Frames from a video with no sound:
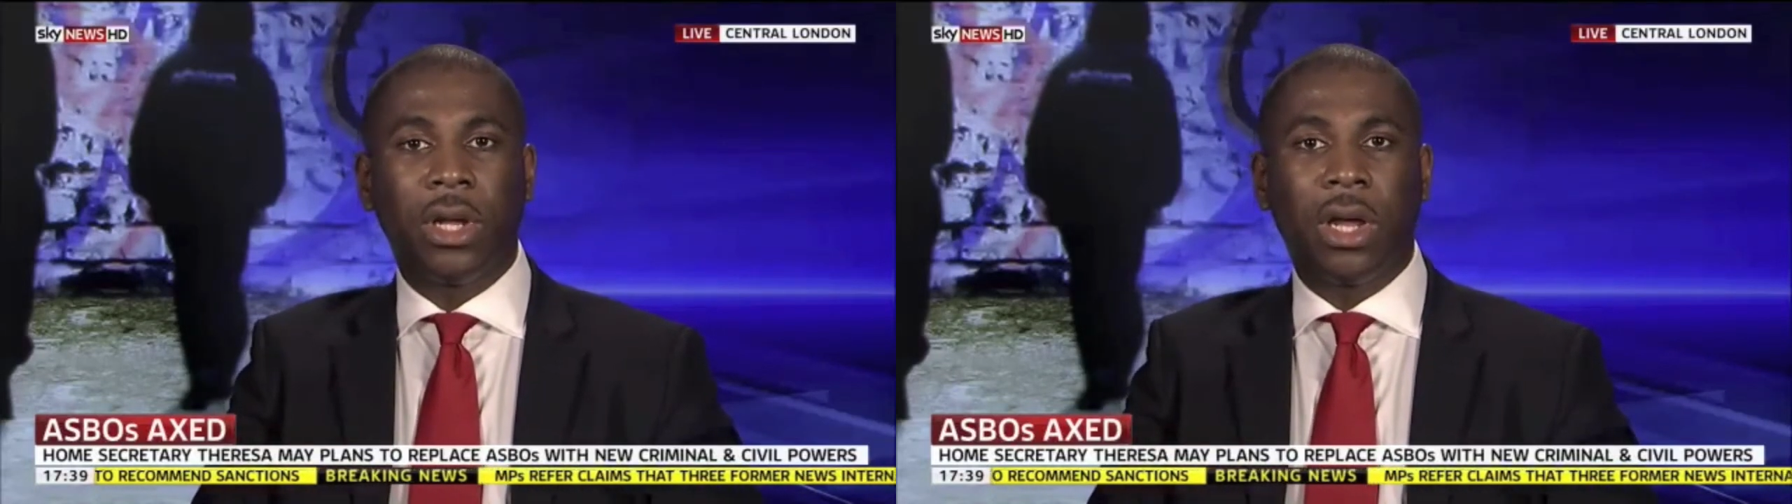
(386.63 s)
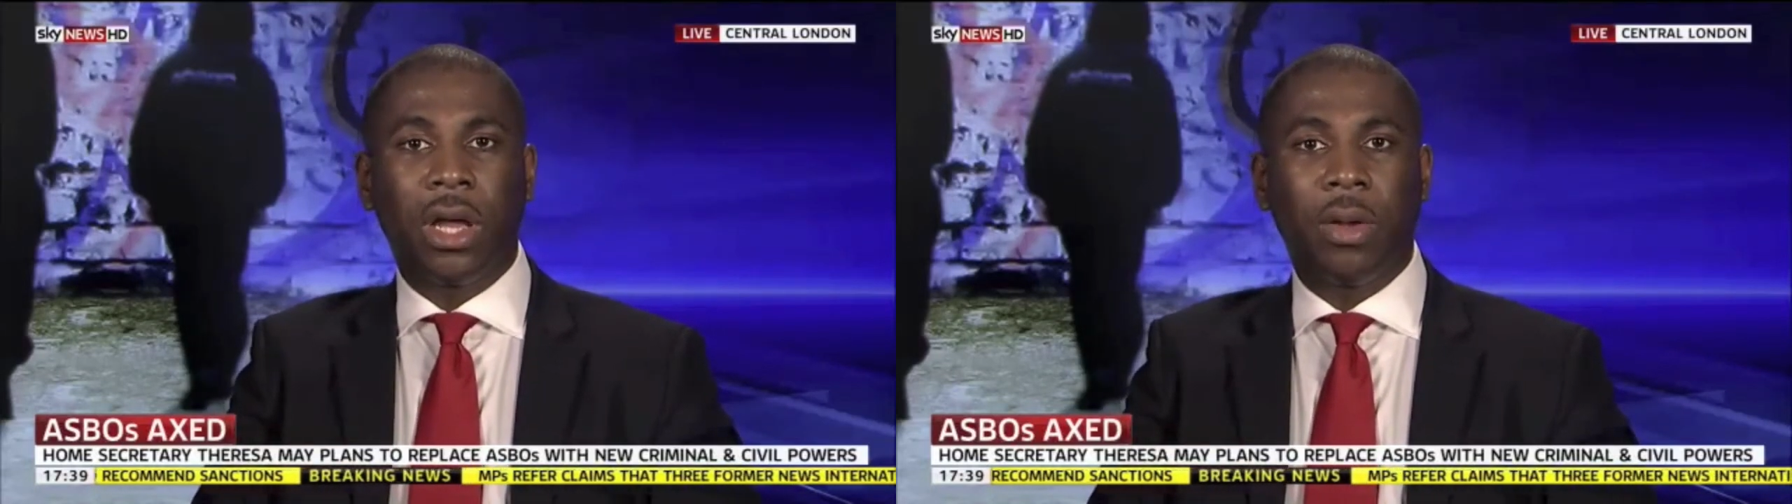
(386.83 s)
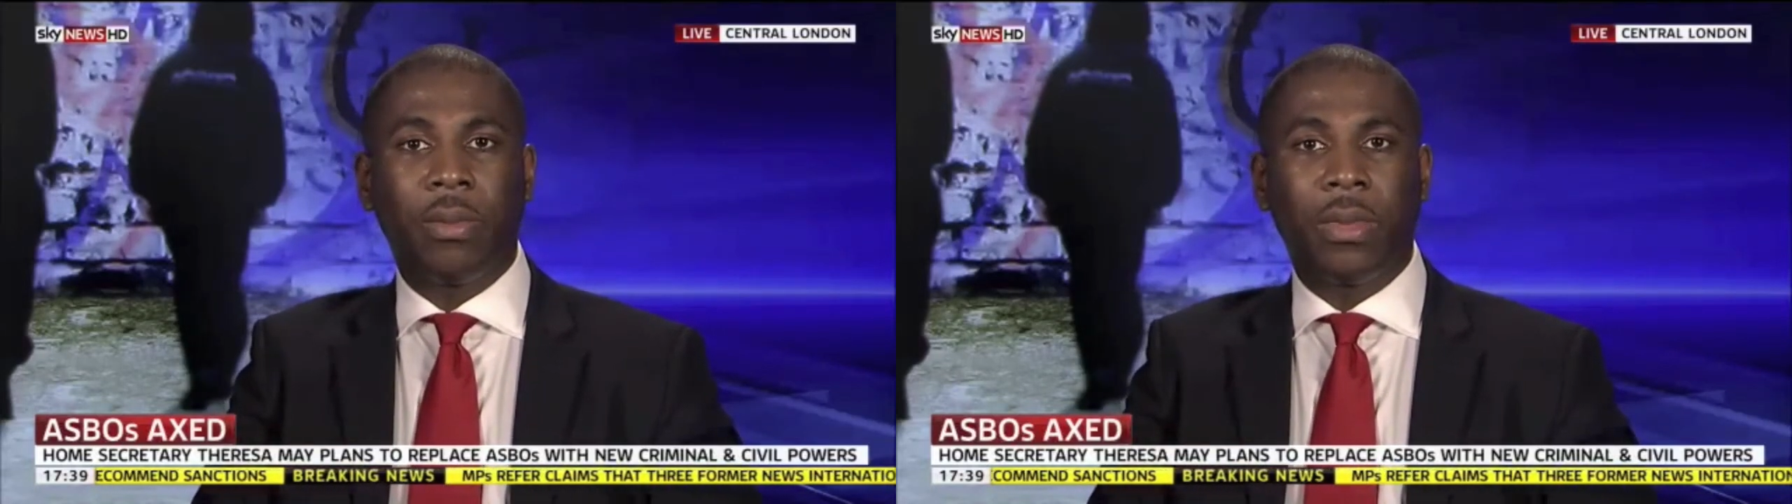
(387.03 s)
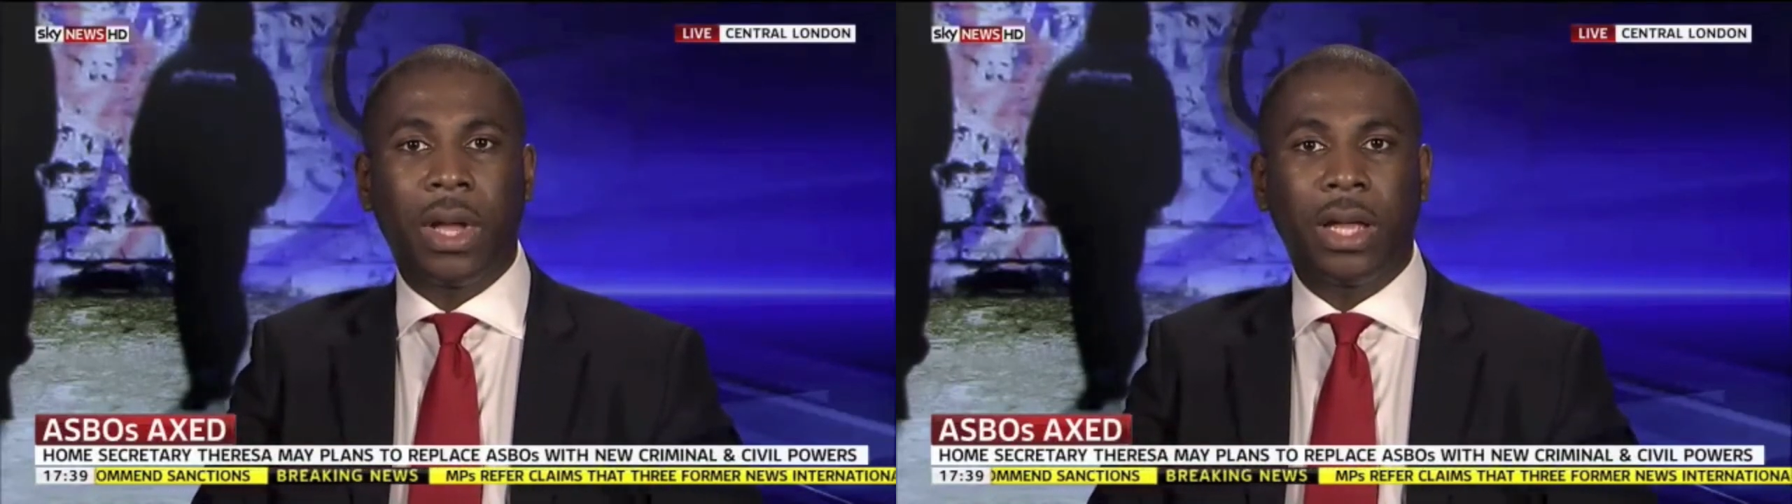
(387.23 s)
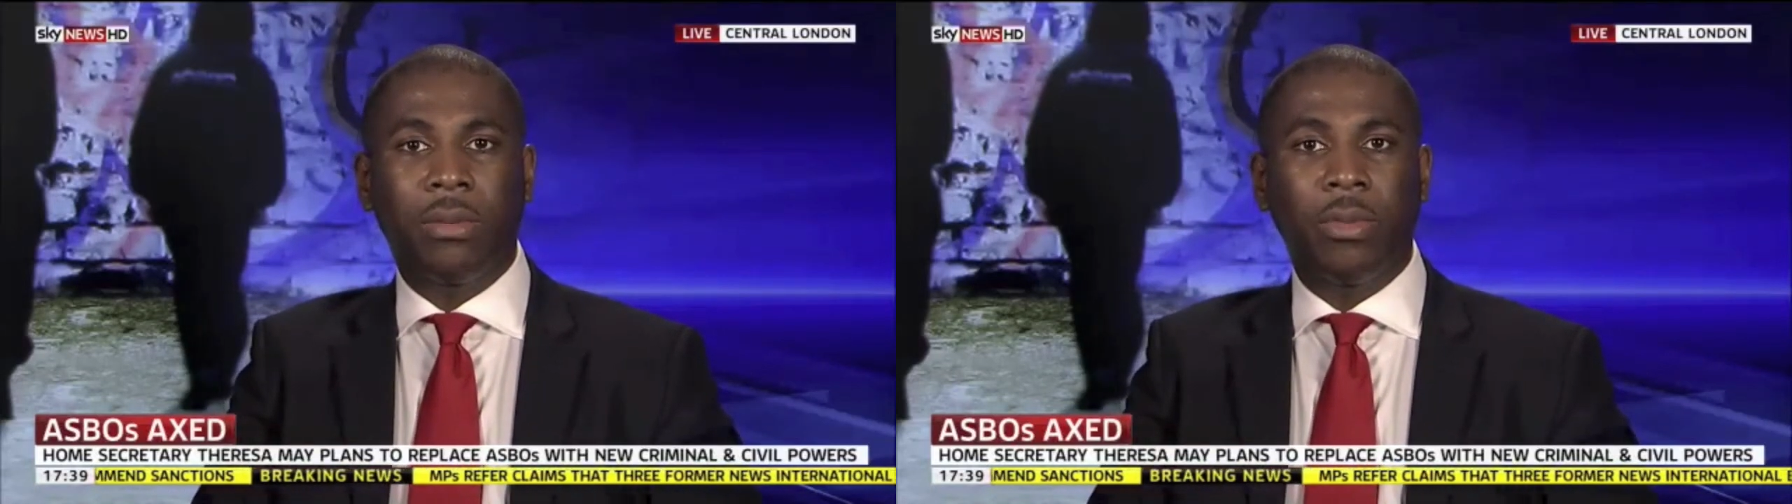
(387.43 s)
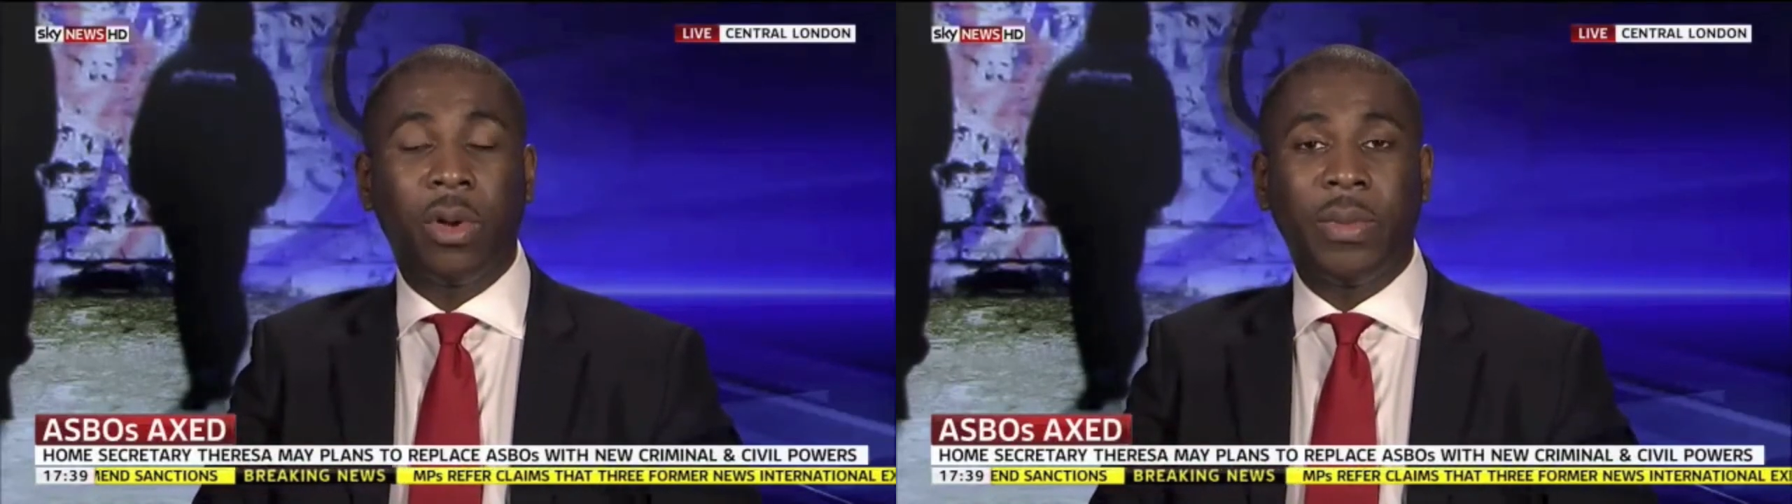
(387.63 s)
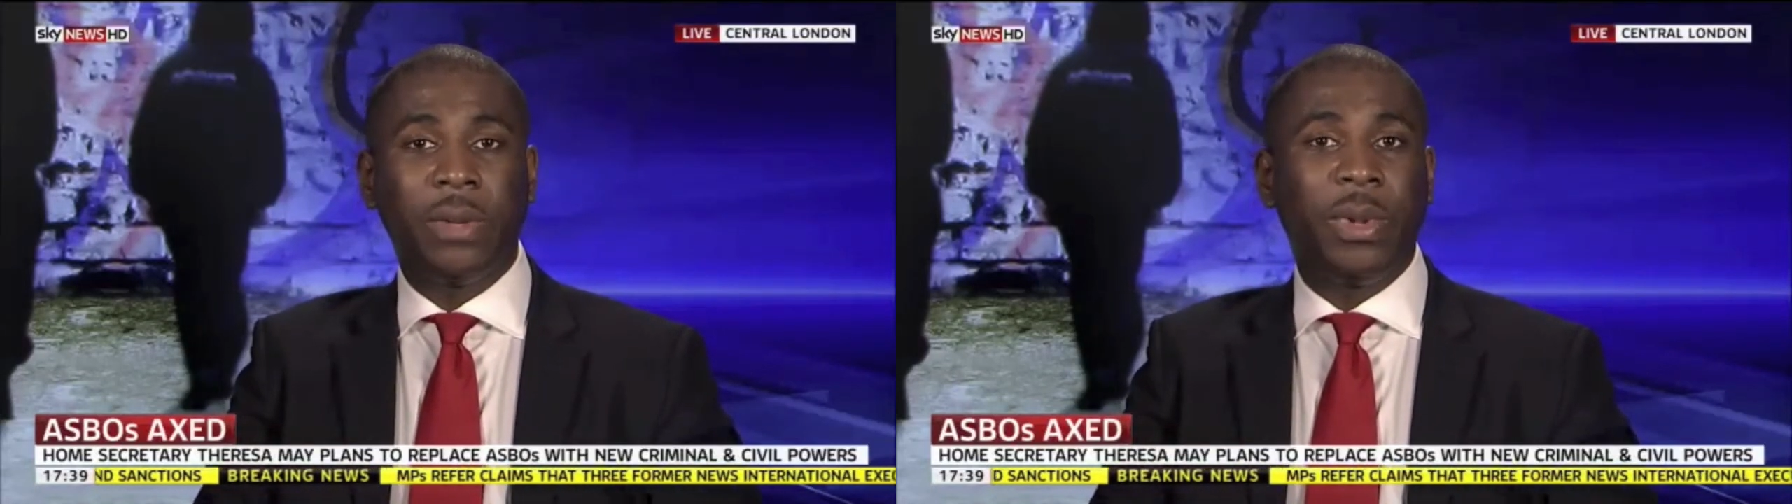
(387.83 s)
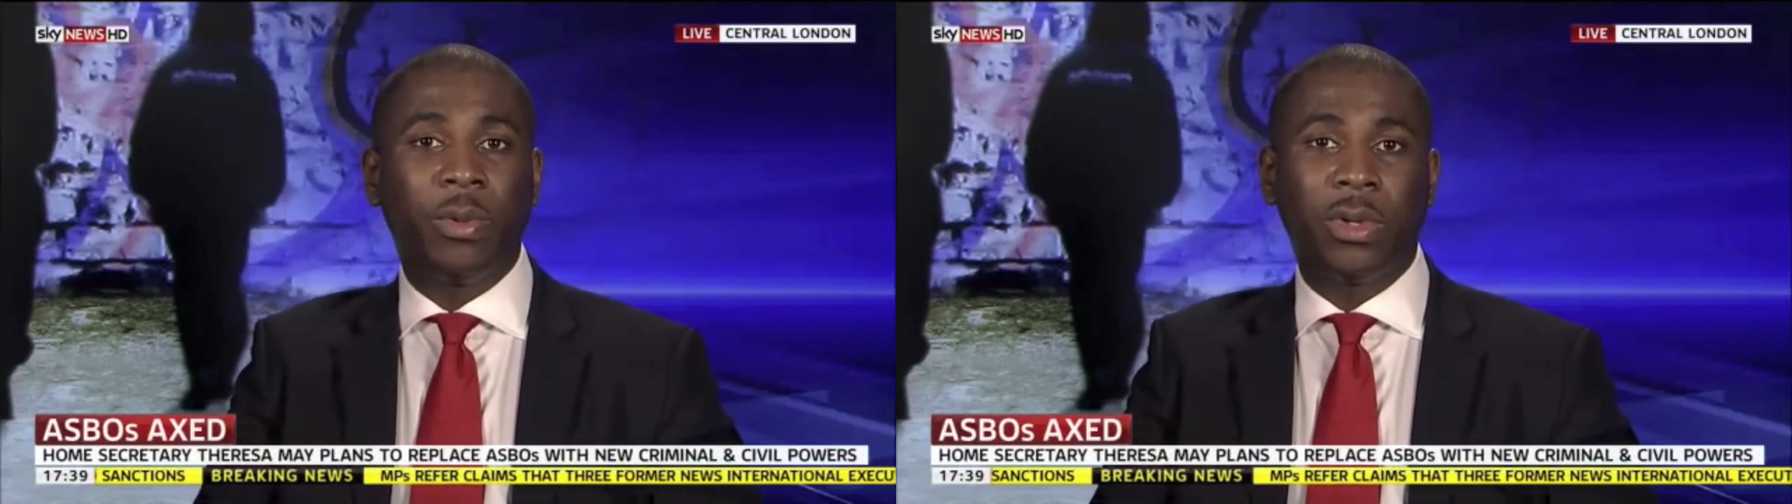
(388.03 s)
and not
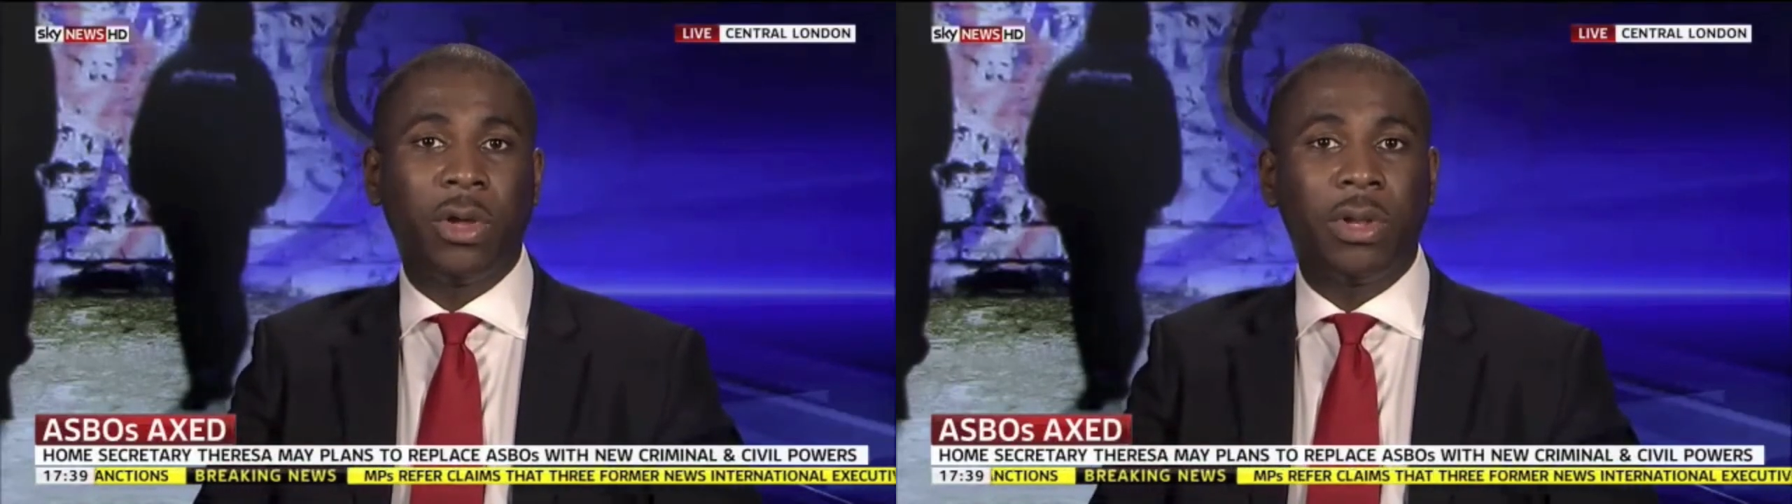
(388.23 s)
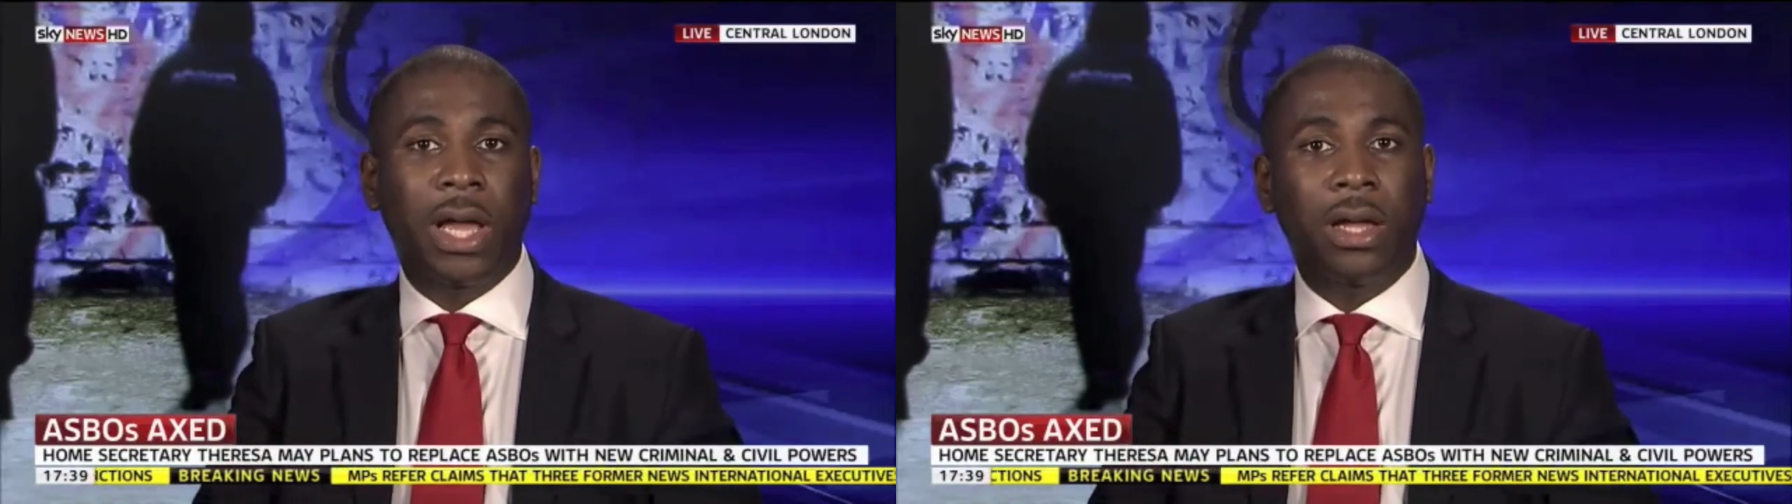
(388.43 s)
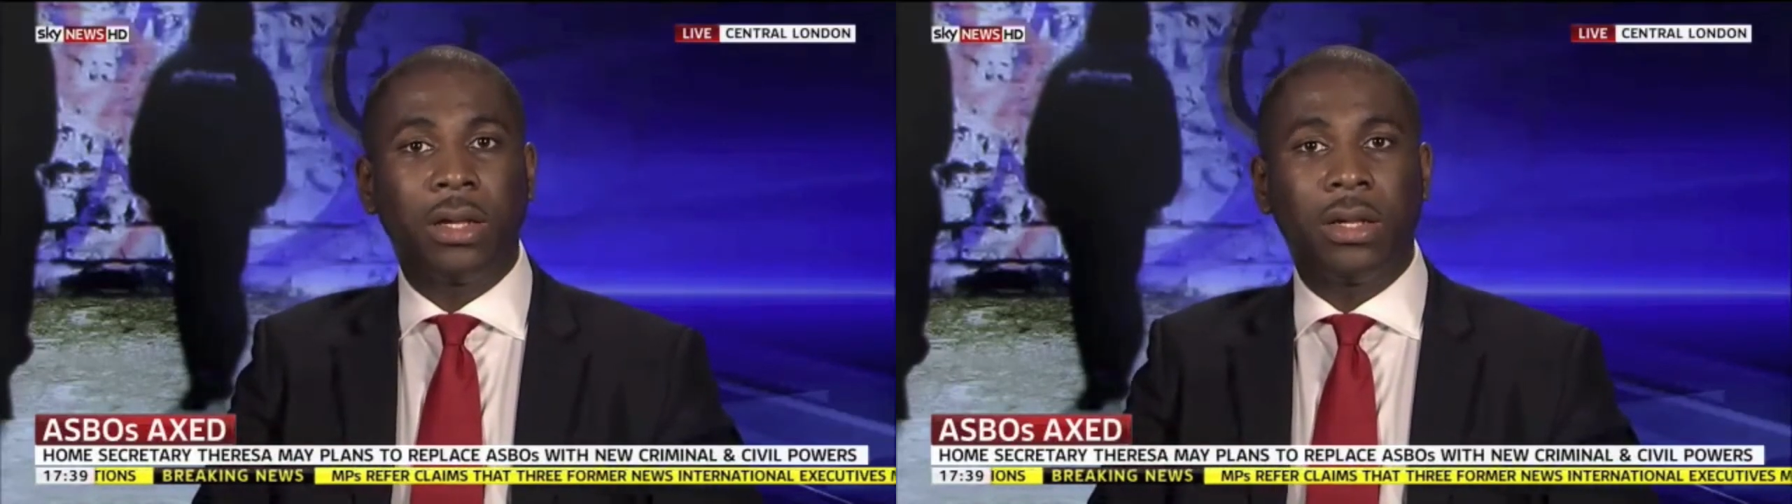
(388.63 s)
many people know that.